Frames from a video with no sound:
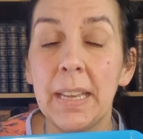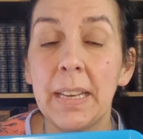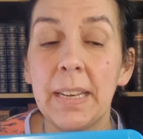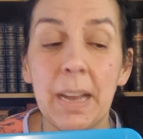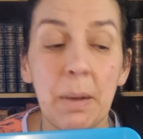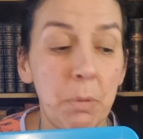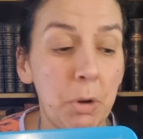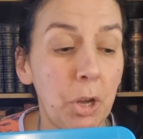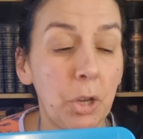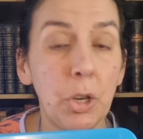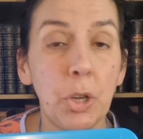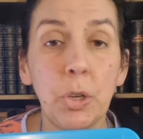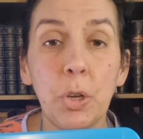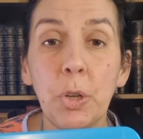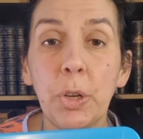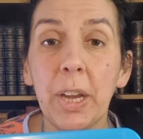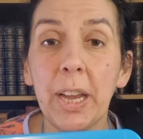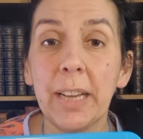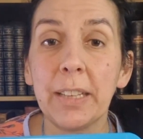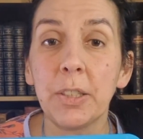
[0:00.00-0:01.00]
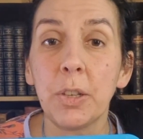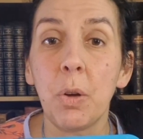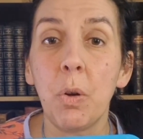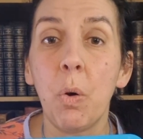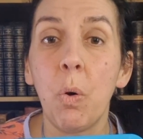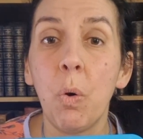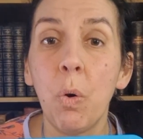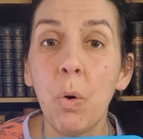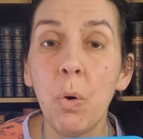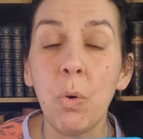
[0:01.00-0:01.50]
Now we're going to look at
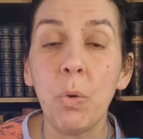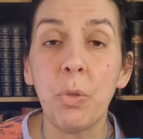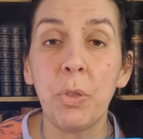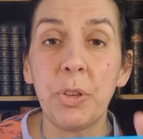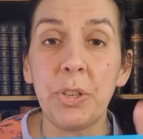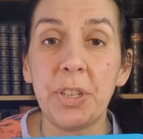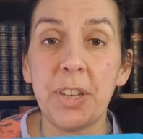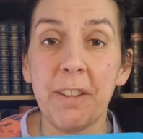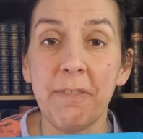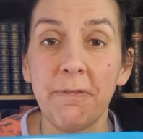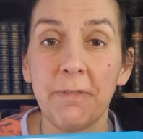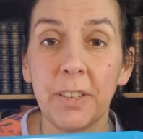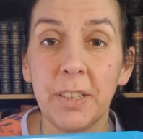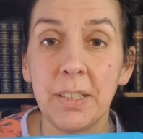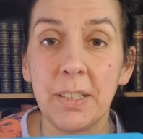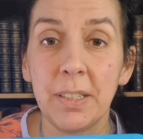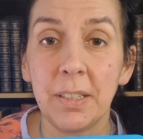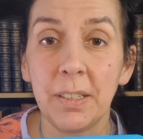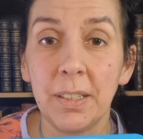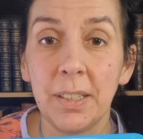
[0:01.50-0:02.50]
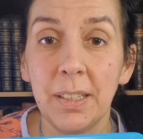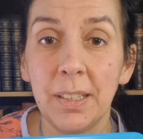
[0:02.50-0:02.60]
all the different